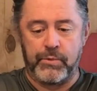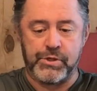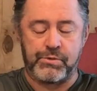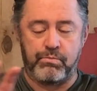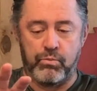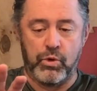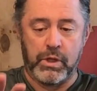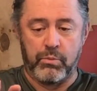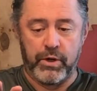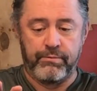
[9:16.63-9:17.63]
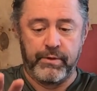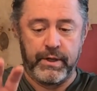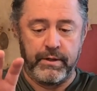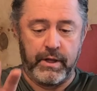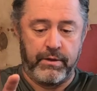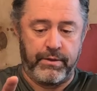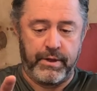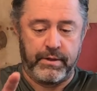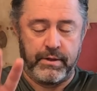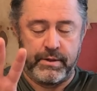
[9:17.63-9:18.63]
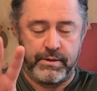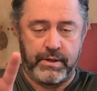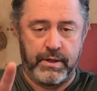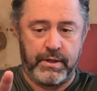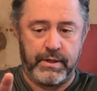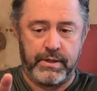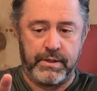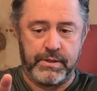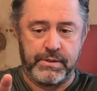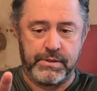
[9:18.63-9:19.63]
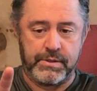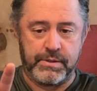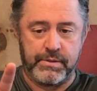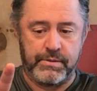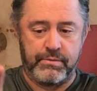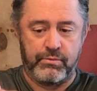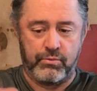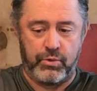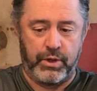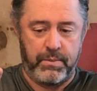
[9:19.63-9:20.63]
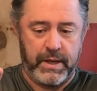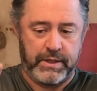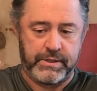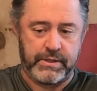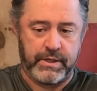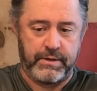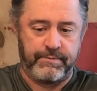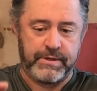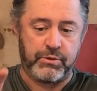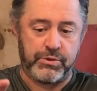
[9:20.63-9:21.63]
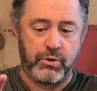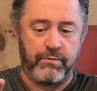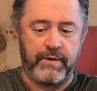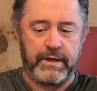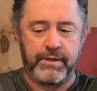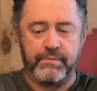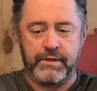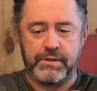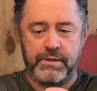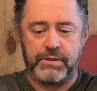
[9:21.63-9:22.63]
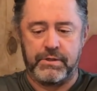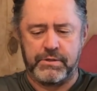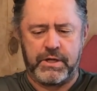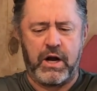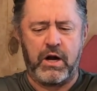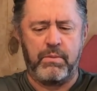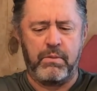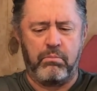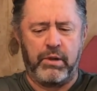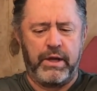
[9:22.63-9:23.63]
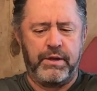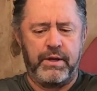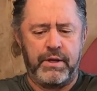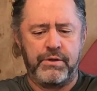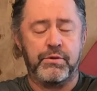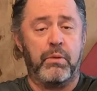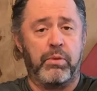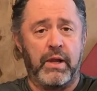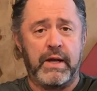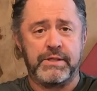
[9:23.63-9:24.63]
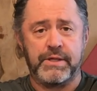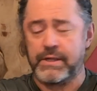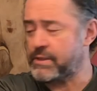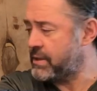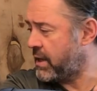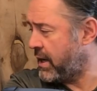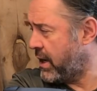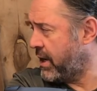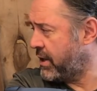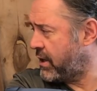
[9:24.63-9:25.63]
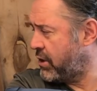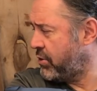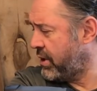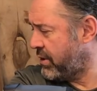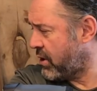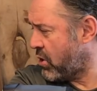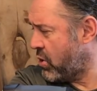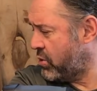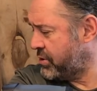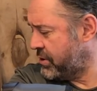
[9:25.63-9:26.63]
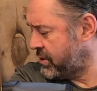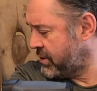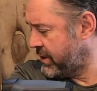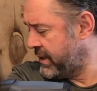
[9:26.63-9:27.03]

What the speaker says: Just really briefly, the other thing that really makes Festool so effective is that there's carbon blended into the plastics, including their hoses.